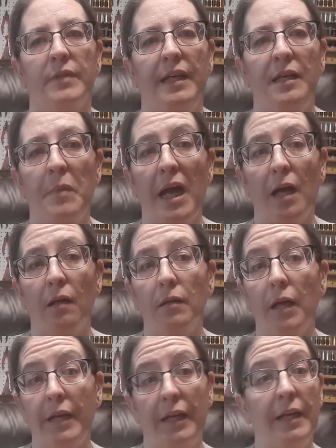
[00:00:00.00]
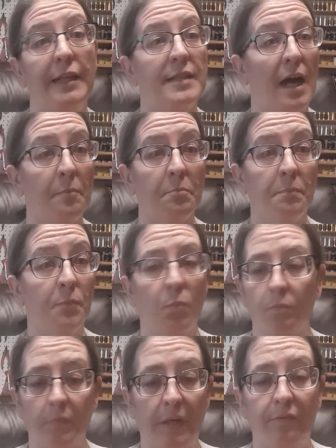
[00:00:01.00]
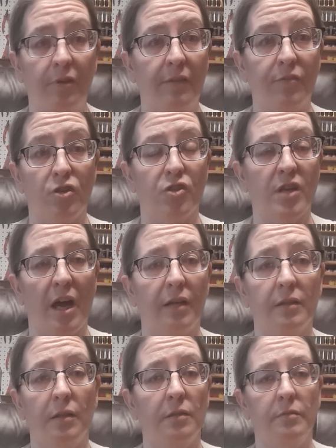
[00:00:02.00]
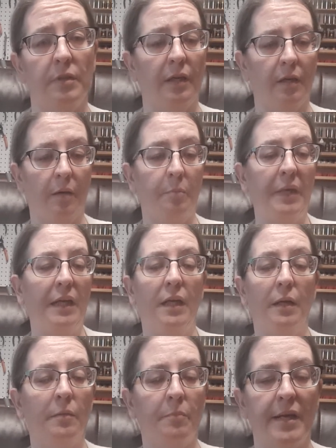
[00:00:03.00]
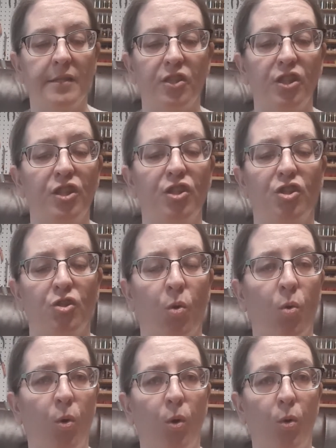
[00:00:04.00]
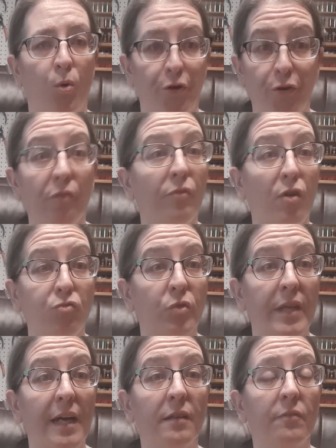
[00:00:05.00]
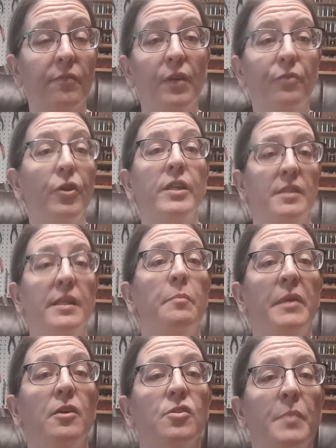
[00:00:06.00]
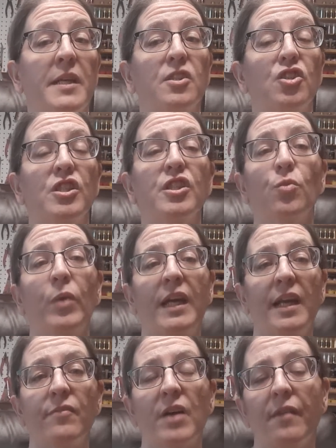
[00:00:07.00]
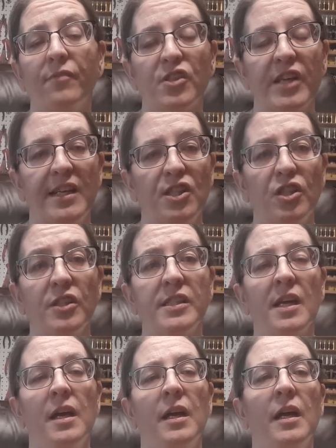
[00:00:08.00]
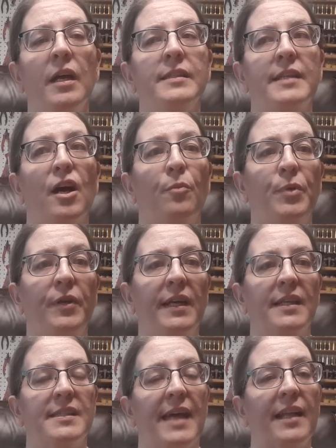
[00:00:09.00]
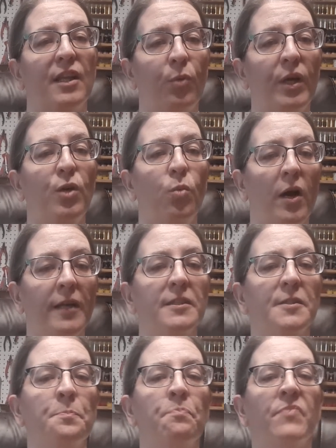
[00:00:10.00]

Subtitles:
email at any time, even if there's not an immediate message or order involved with that. Feel free to send me those messages and we can have conversations to help you get exactly what you want.